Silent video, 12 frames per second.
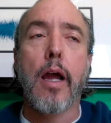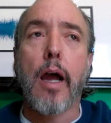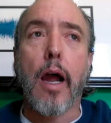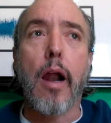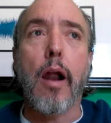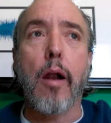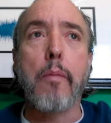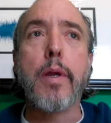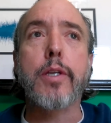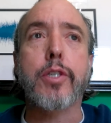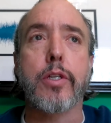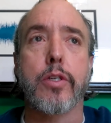our
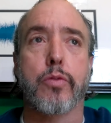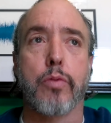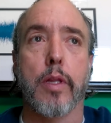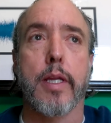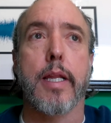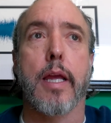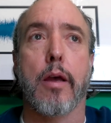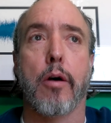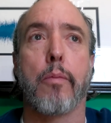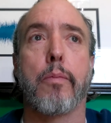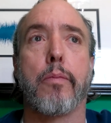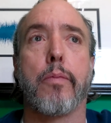mission is really to
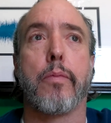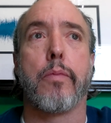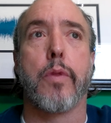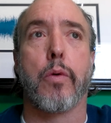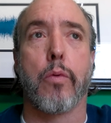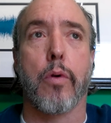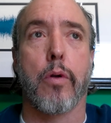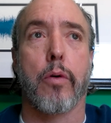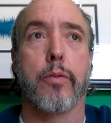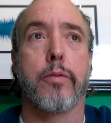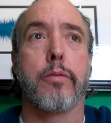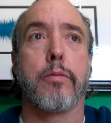help the
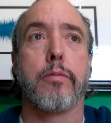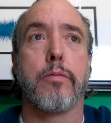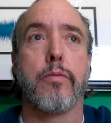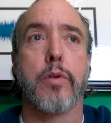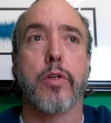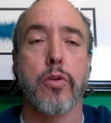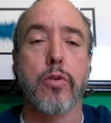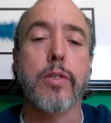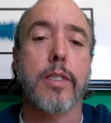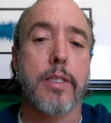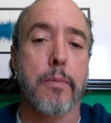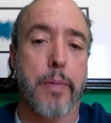world reduce
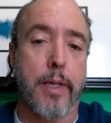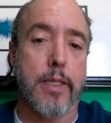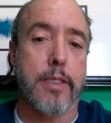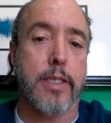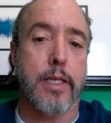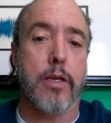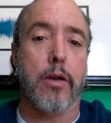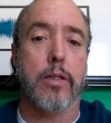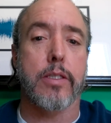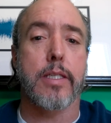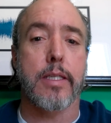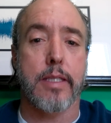its dependency
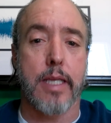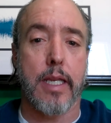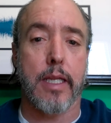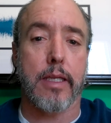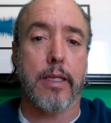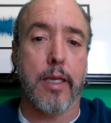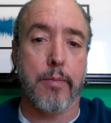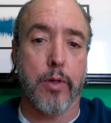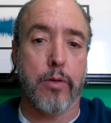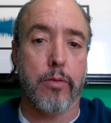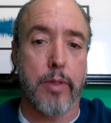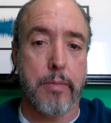on synthetic
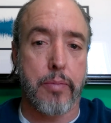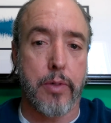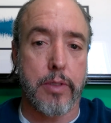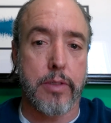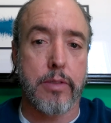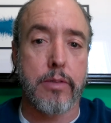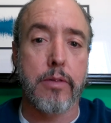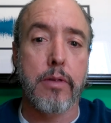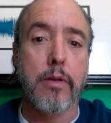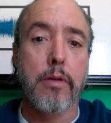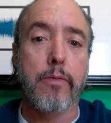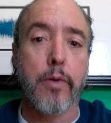chemical inputs
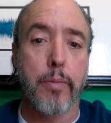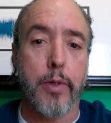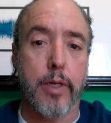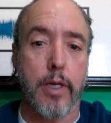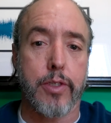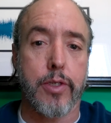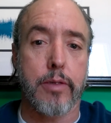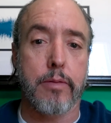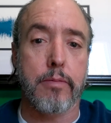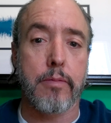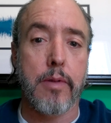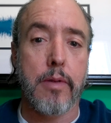for
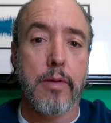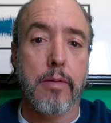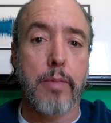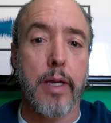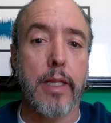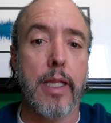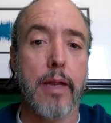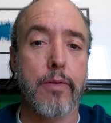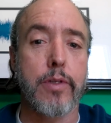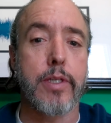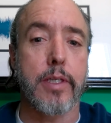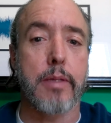production by
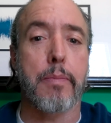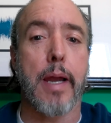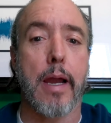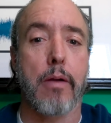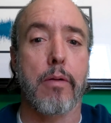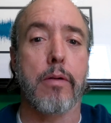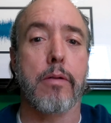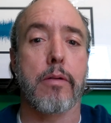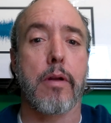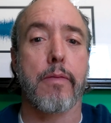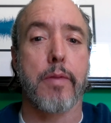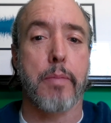leveraging the power
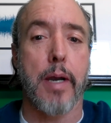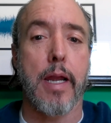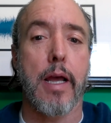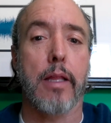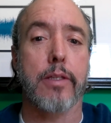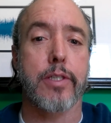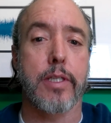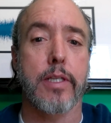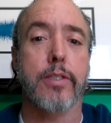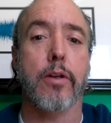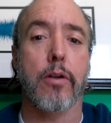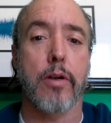of the biology
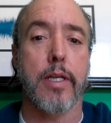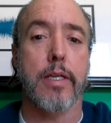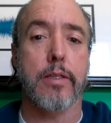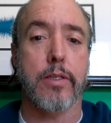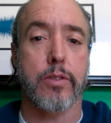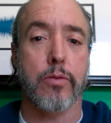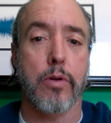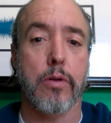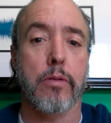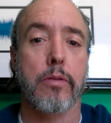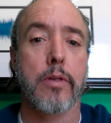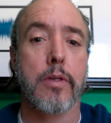that's already in the
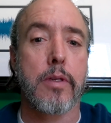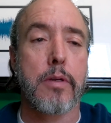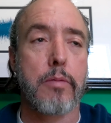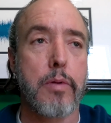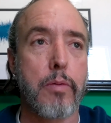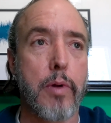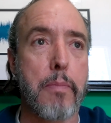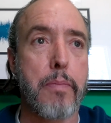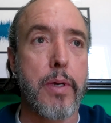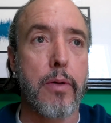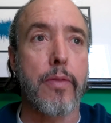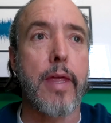soil. We want to
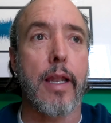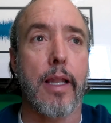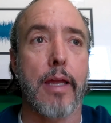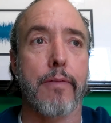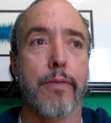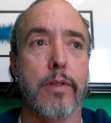build that life in